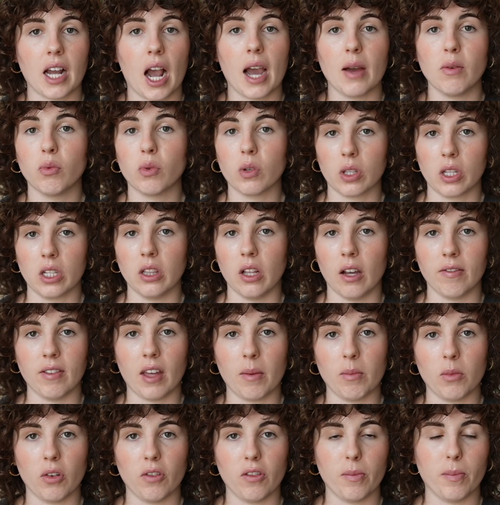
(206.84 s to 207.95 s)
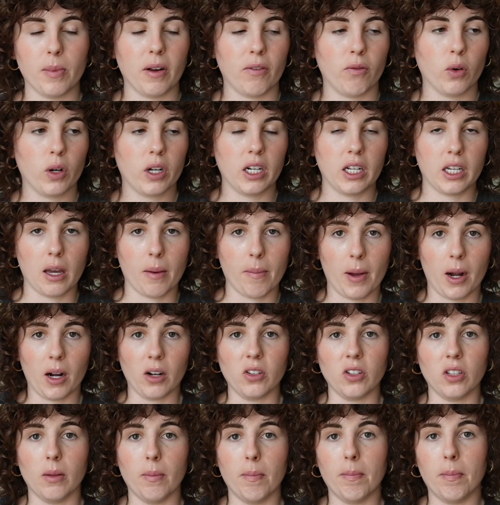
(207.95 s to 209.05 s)
I really love that movie, but if we're gonna compare it
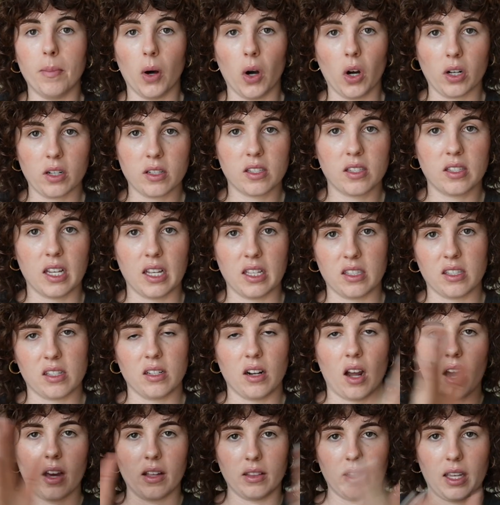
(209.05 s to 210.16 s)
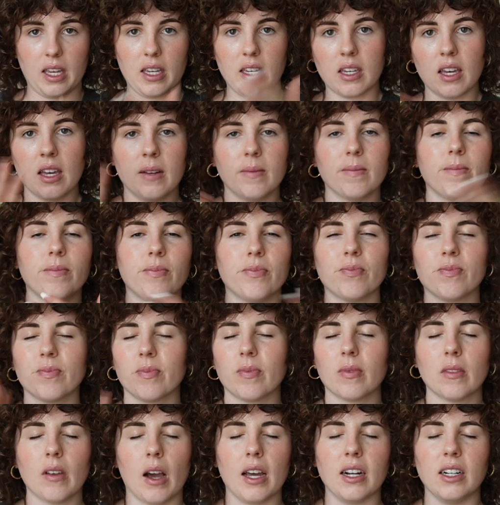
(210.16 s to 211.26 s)
to the books, it's not like,
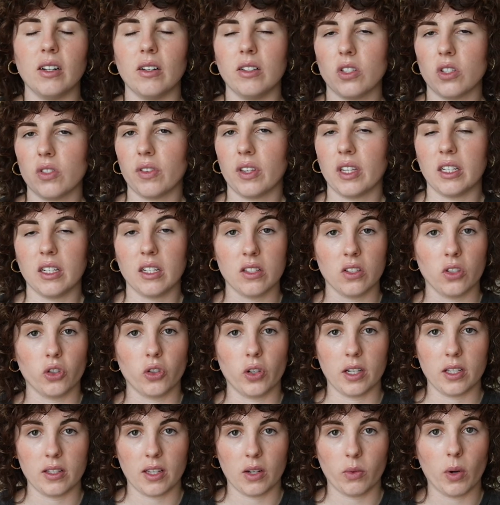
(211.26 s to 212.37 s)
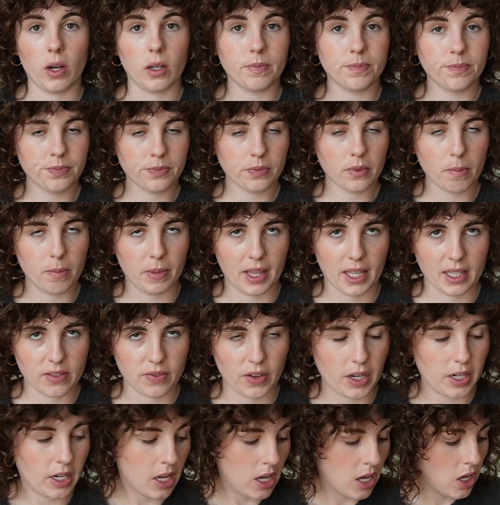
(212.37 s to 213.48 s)
I don't know, I just feel like it doesn't translate well, but that's
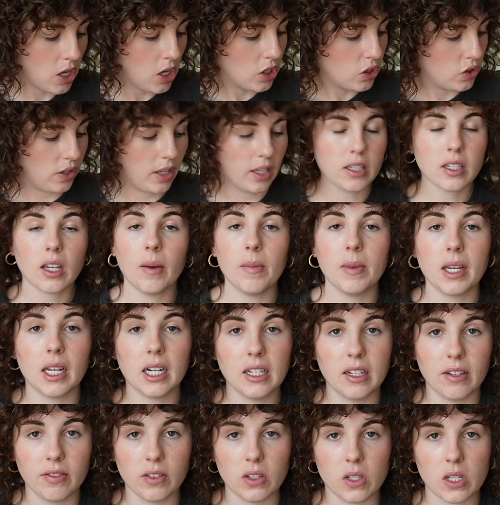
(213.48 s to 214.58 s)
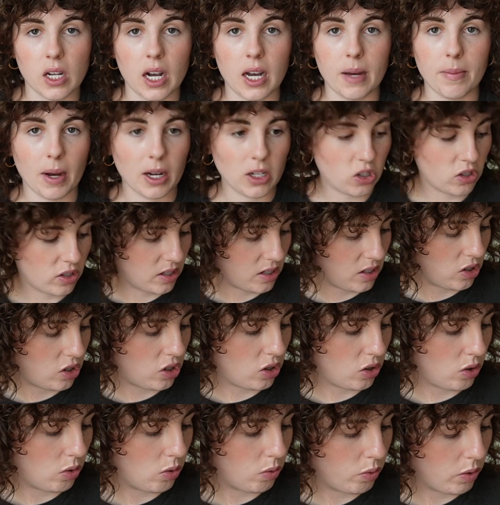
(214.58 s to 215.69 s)
fine. So that's coming at a different time. I just need
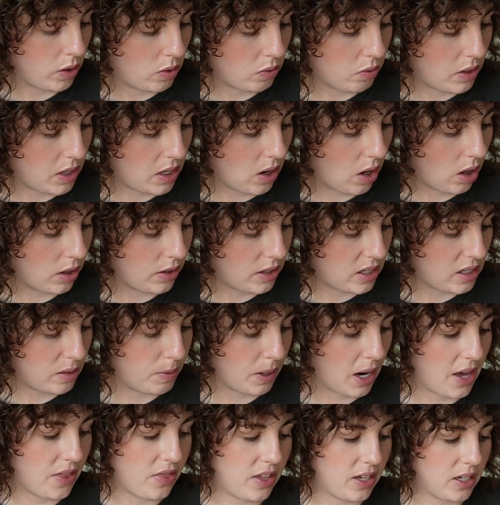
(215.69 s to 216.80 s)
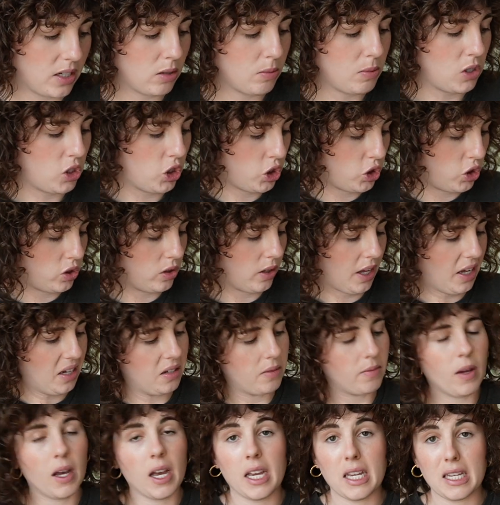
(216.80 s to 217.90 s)
to reread all of these, but I think it'll be like
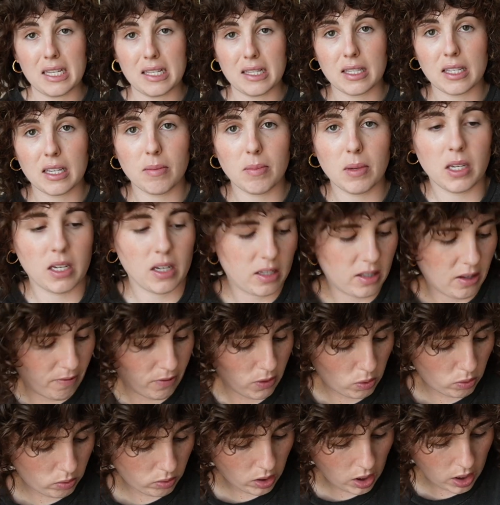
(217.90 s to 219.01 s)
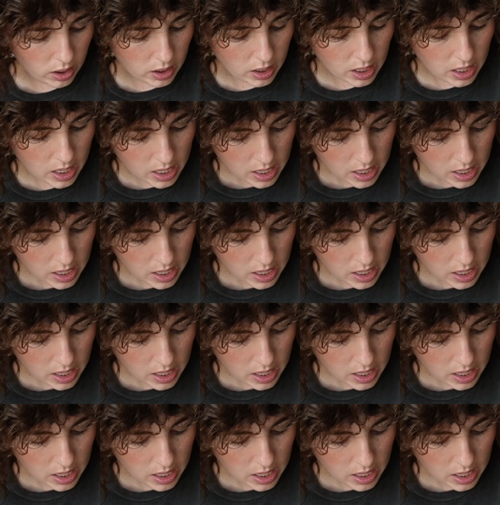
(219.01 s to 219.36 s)
easy, because if you look